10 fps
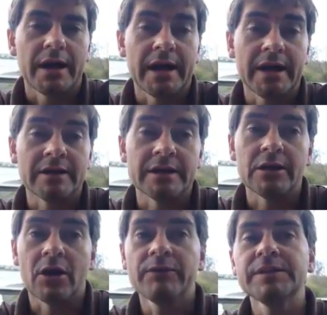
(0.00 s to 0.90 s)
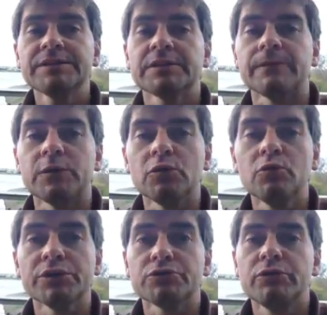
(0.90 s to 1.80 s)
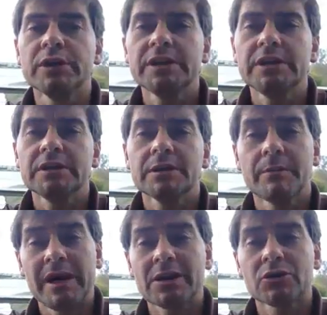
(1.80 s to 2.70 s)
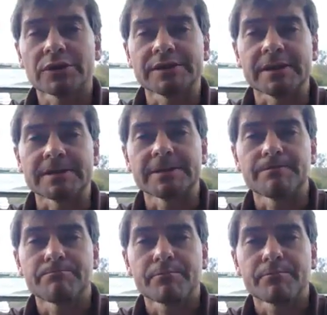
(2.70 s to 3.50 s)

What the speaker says: And I've listed a few which really make a lot of sense.